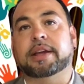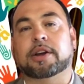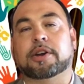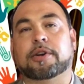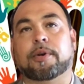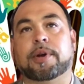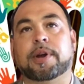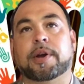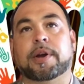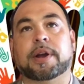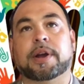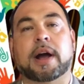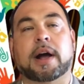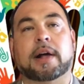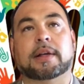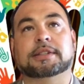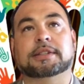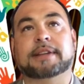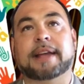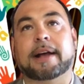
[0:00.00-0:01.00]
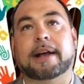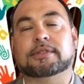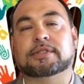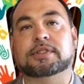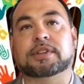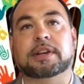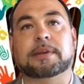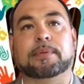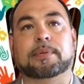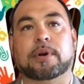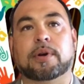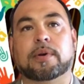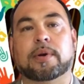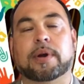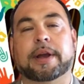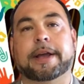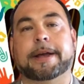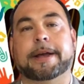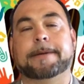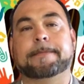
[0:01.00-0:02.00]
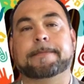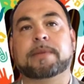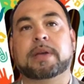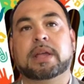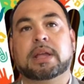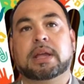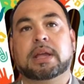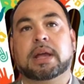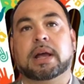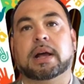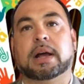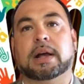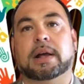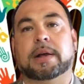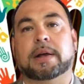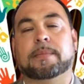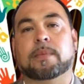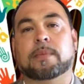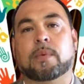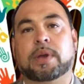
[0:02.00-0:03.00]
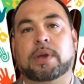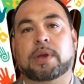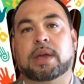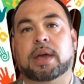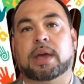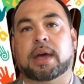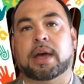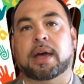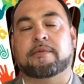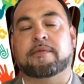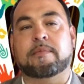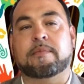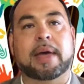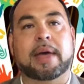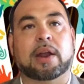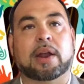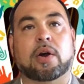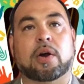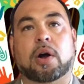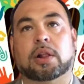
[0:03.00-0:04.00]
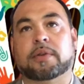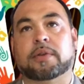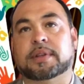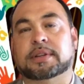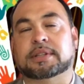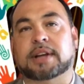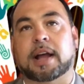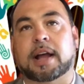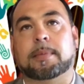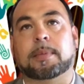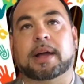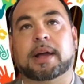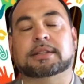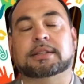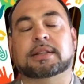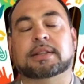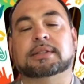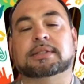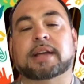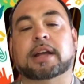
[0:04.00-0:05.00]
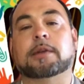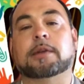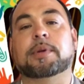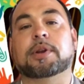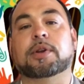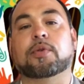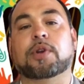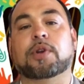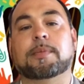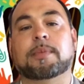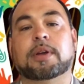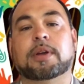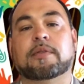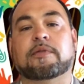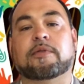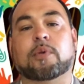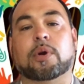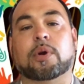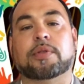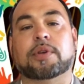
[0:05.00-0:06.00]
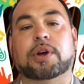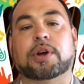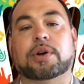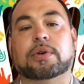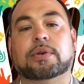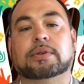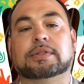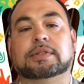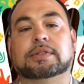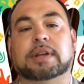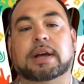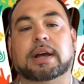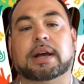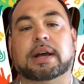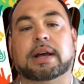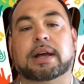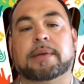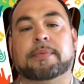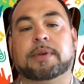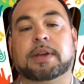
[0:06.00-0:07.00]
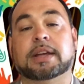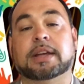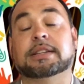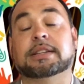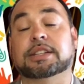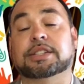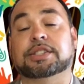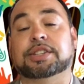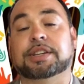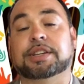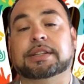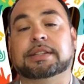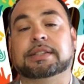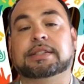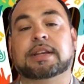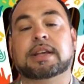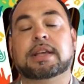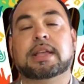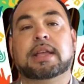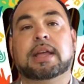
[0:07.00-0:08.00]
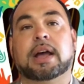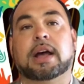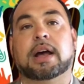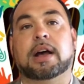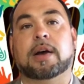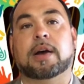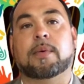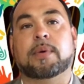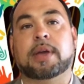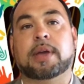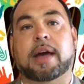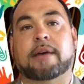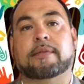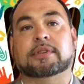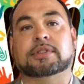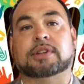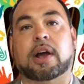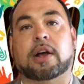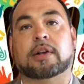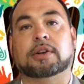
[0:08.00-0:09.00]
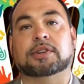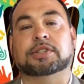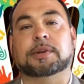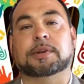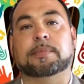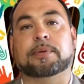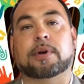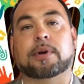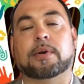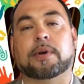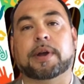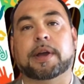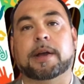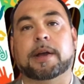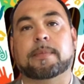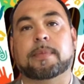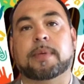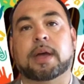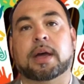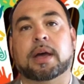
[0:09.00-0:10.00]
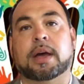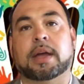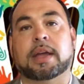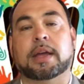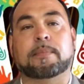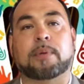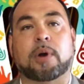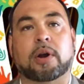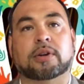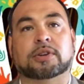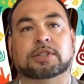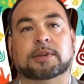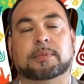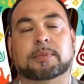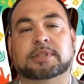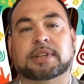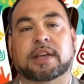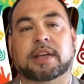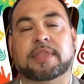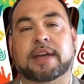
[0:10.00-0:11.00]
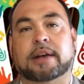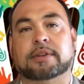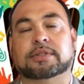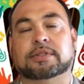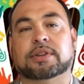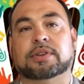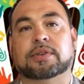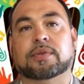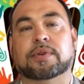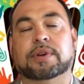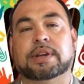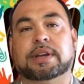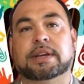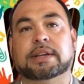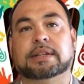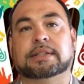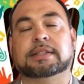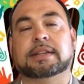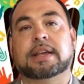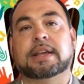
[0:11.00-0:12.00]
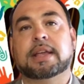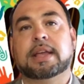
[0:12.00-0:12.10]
a career and college counseling program. We have met all of the timelines in the settlement agreement for those conditions. We have a scholarship program in partnership with 10,000 Degrees